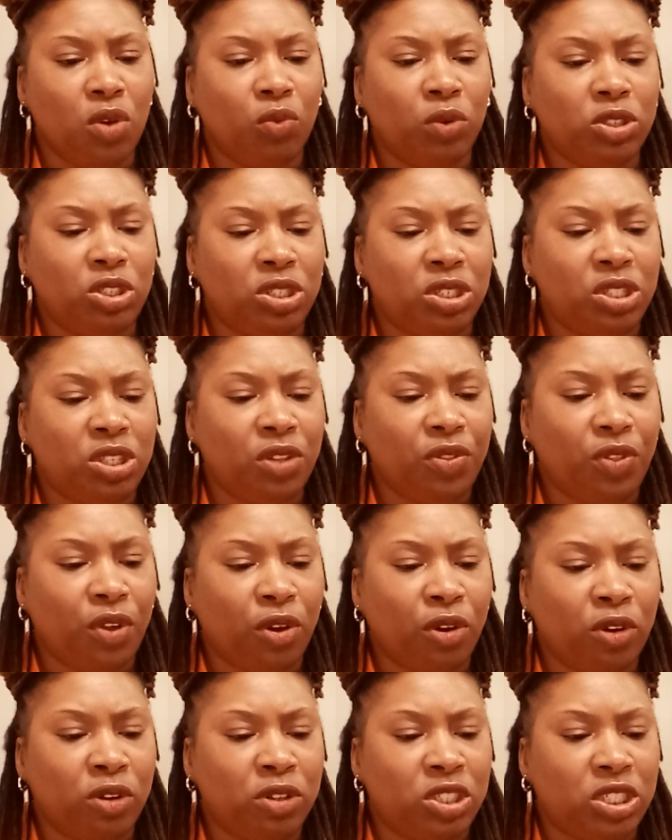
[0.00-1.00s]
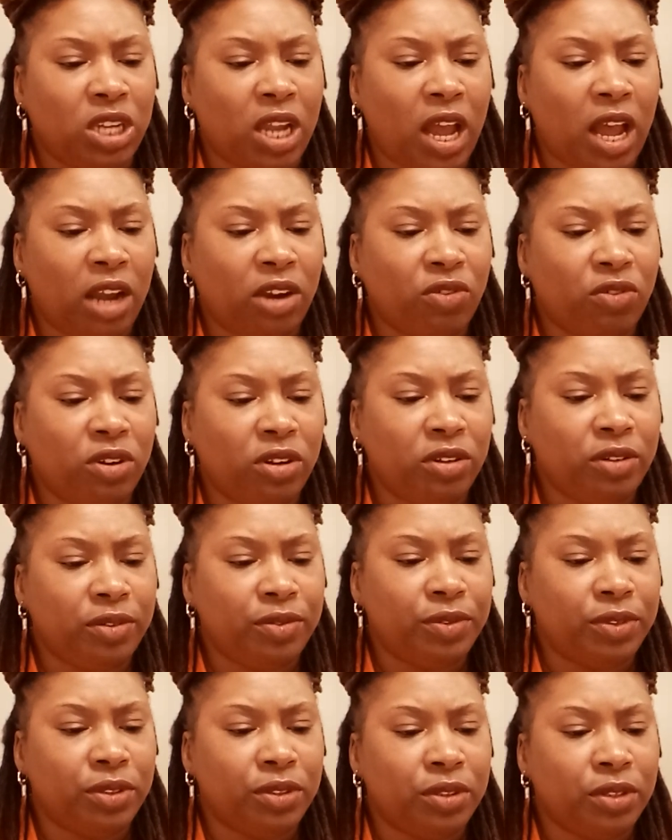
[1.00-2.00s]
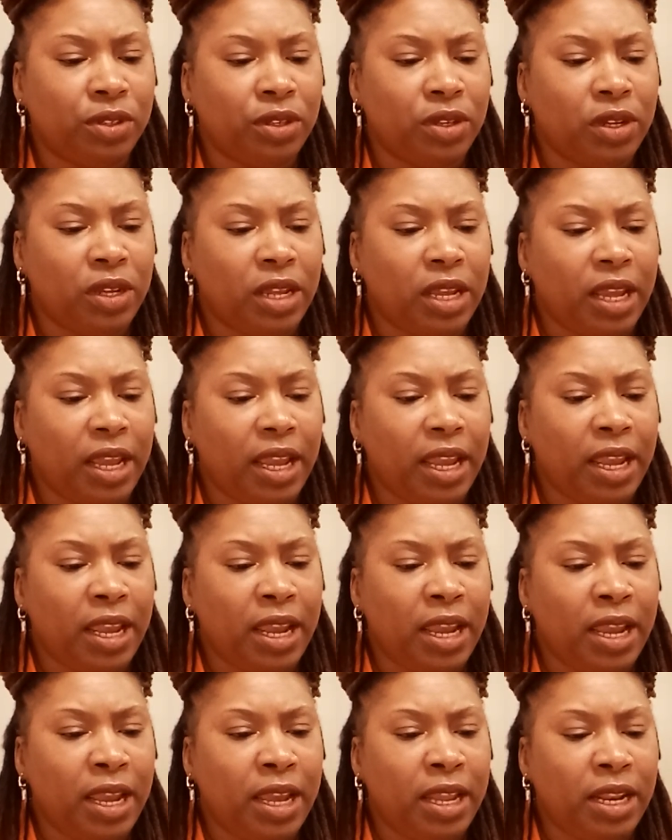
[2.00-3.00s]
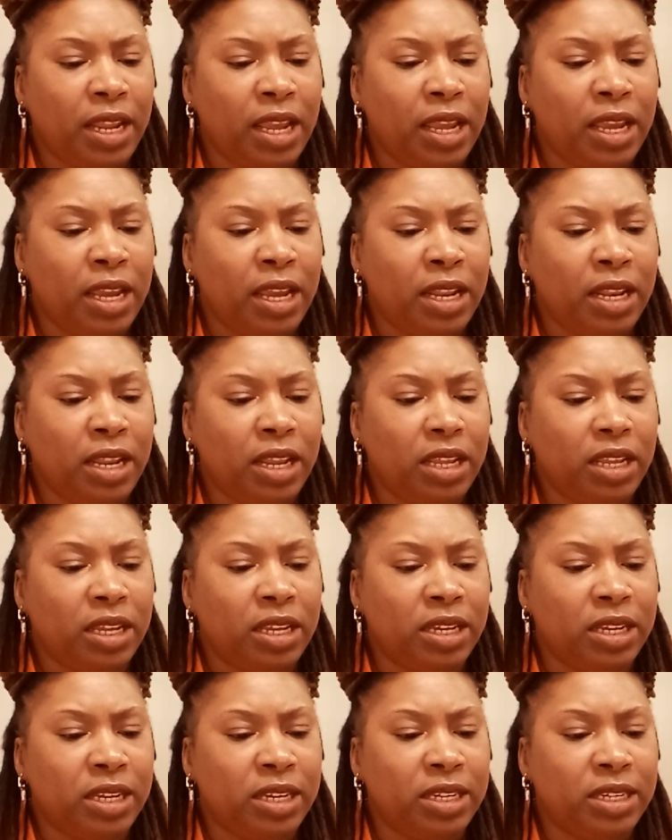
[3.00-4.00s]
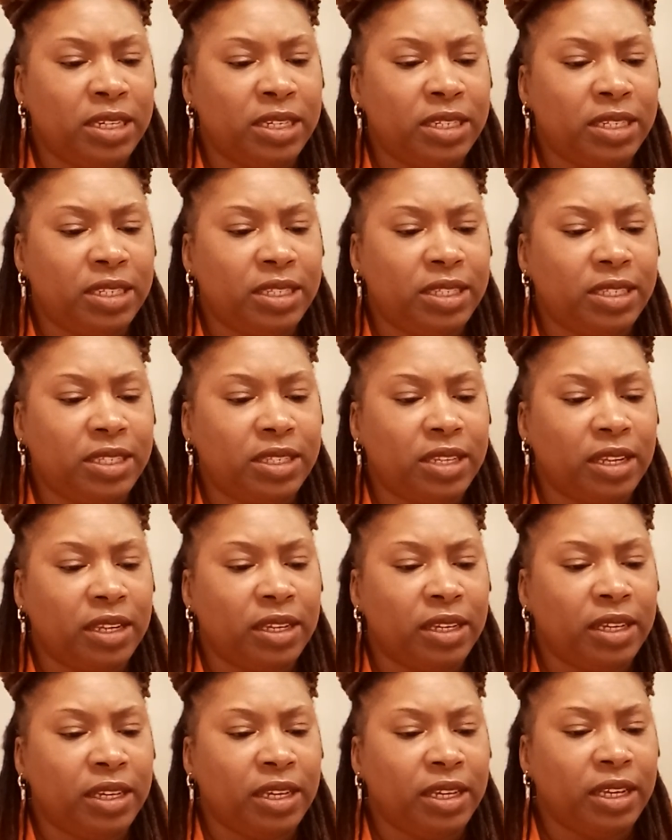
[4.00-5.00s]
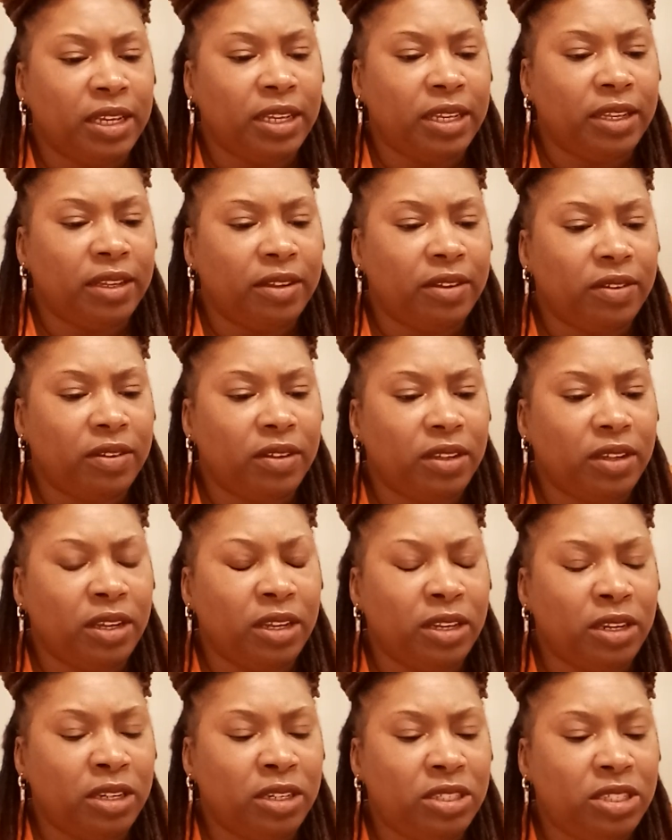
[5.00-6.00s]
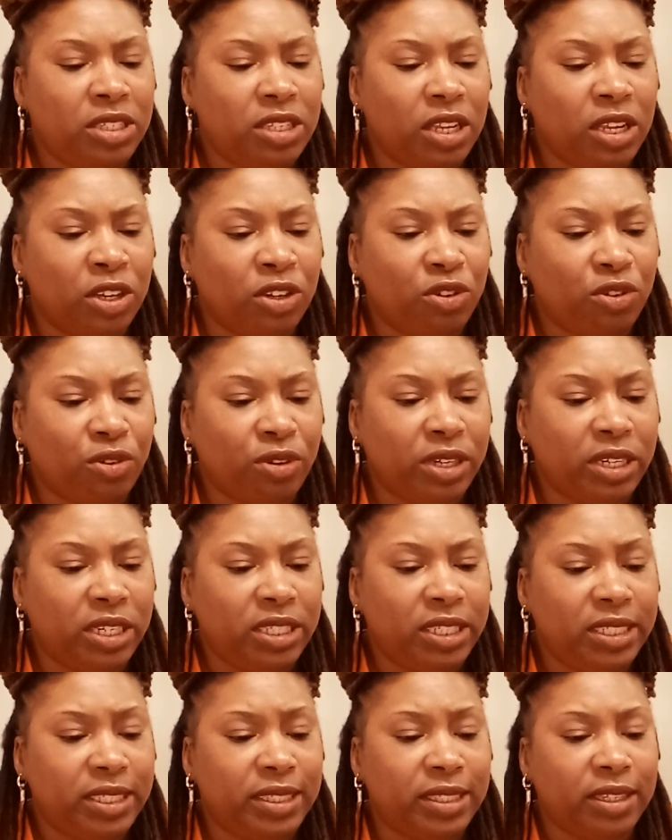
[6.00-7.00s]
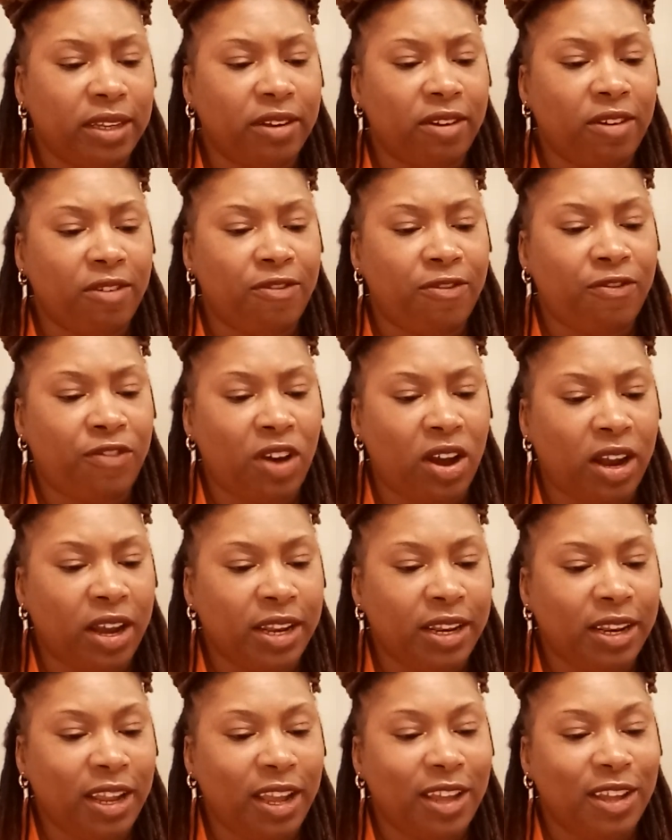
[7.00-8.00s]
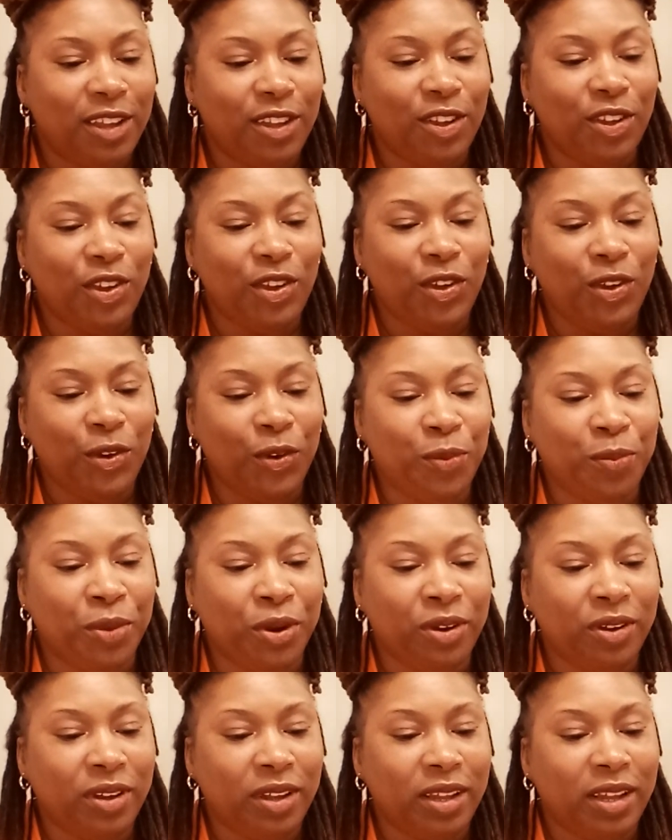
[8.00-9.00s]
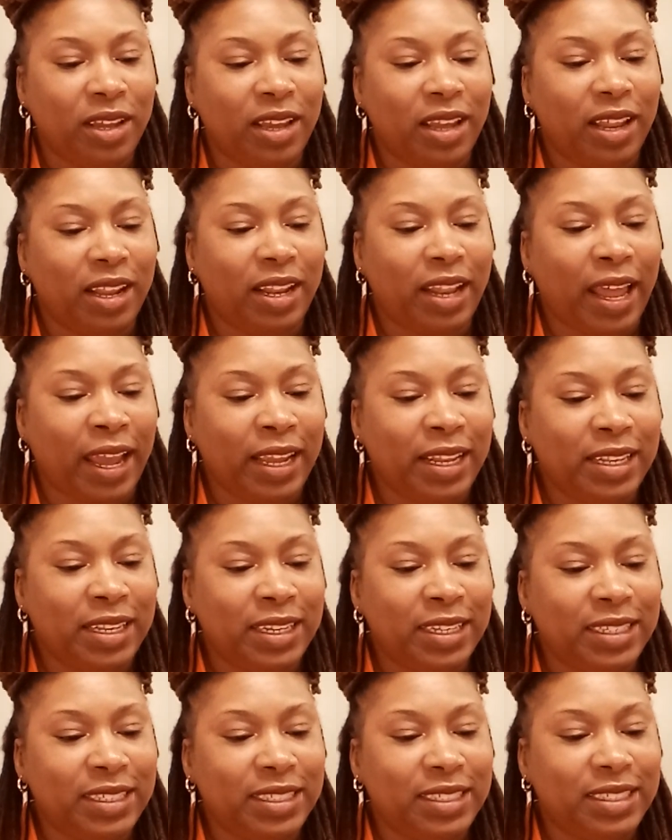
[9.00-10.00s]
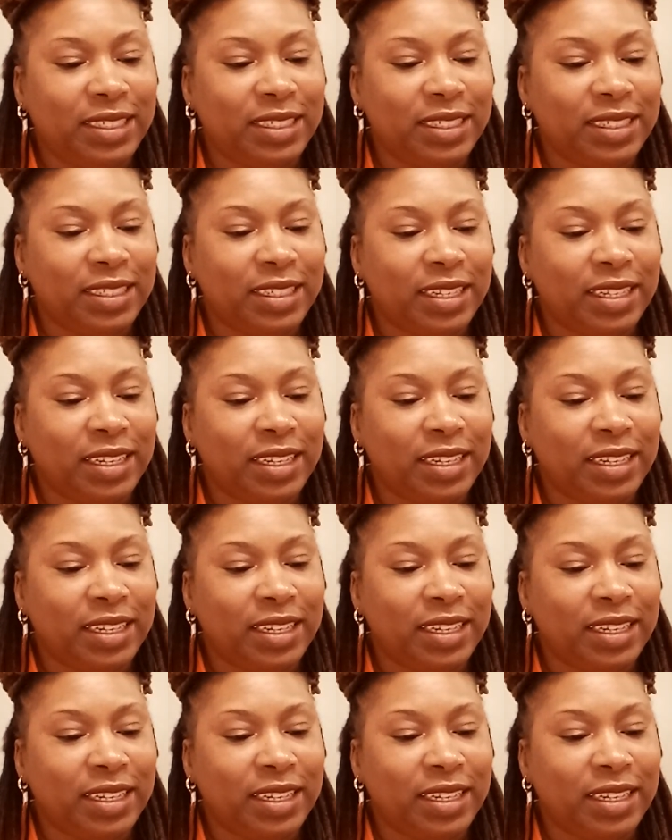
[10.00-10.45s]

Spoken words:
which is the third chakra. And it is in its increase: fun, humor, lightness,